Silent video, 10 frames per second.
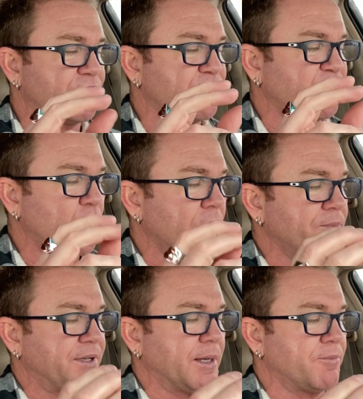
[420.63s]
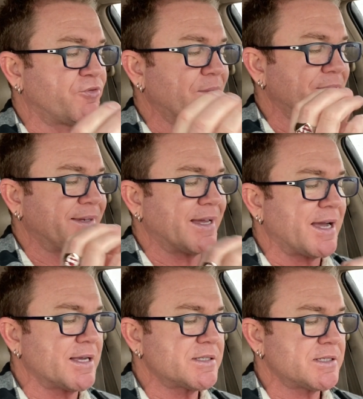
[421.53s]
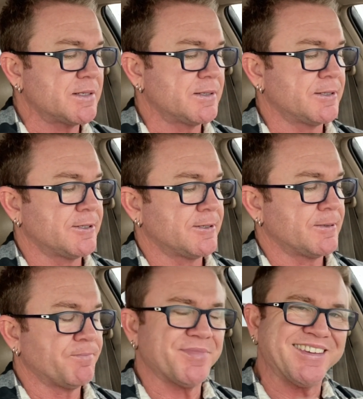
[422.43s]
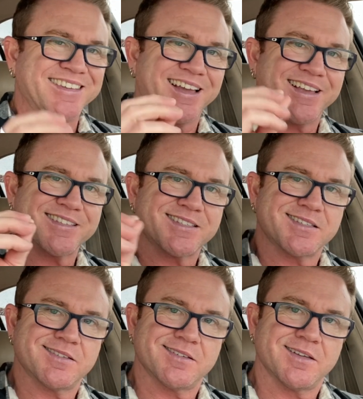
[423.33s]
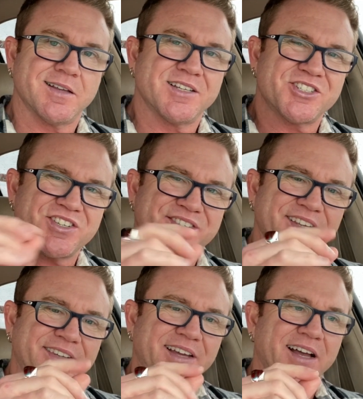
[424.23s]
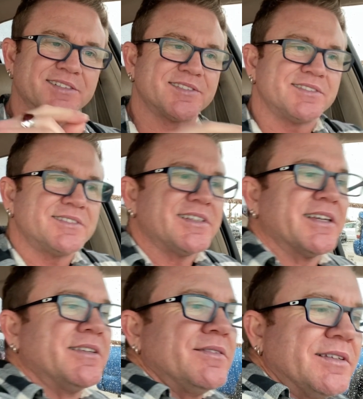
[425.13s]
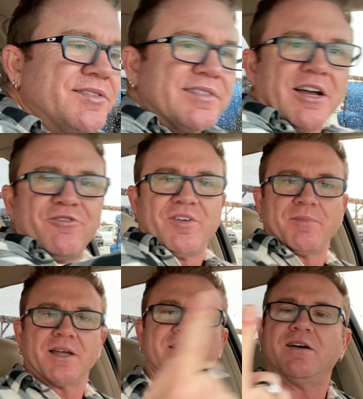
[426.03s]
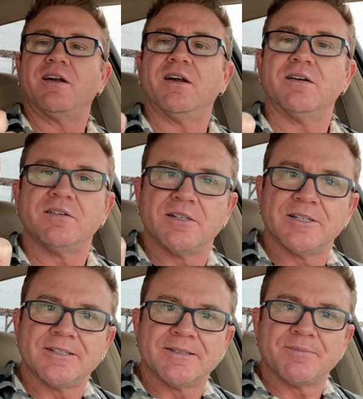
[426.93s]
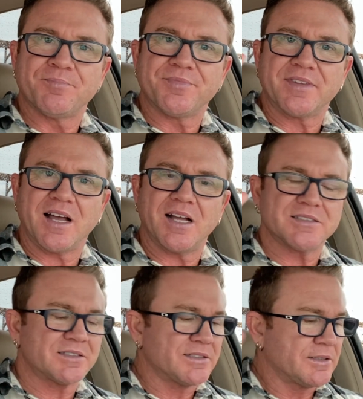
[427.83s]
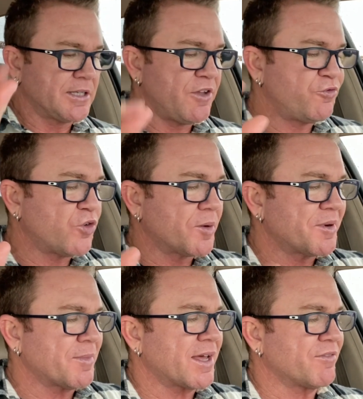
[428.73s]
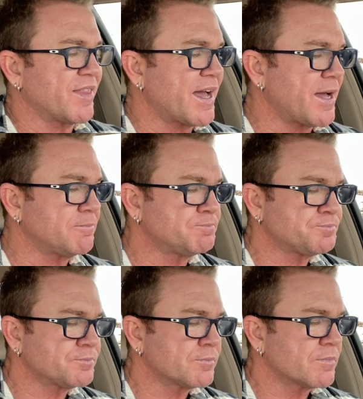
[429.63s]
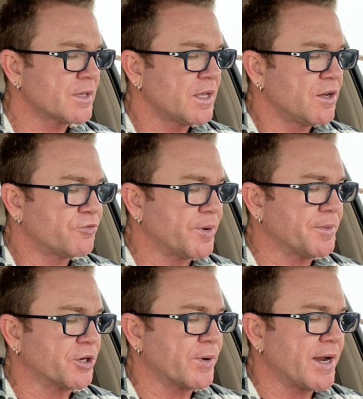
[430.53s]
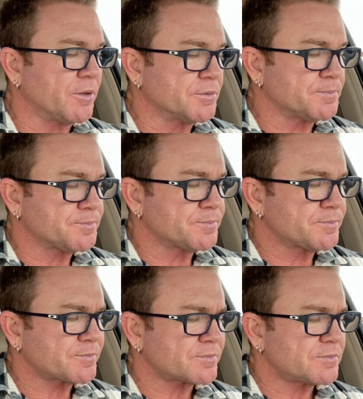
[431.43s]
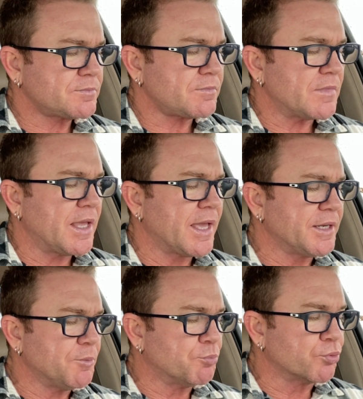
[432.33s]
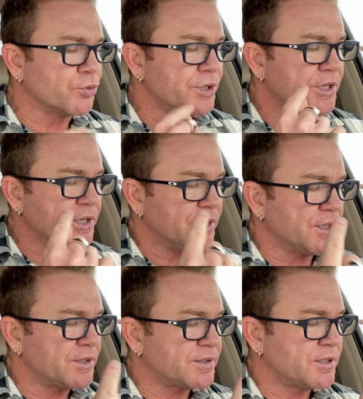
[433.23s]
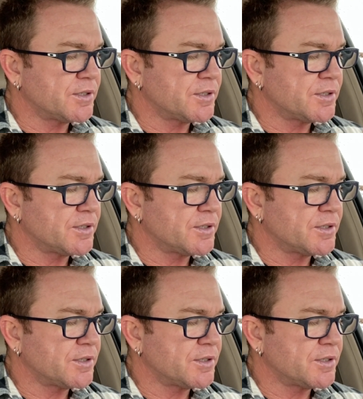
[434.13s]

formed him from the dust. The dust. Just the dust. It's like this stuff on my car. Dust. He formed him out of that from the ground. And he breathed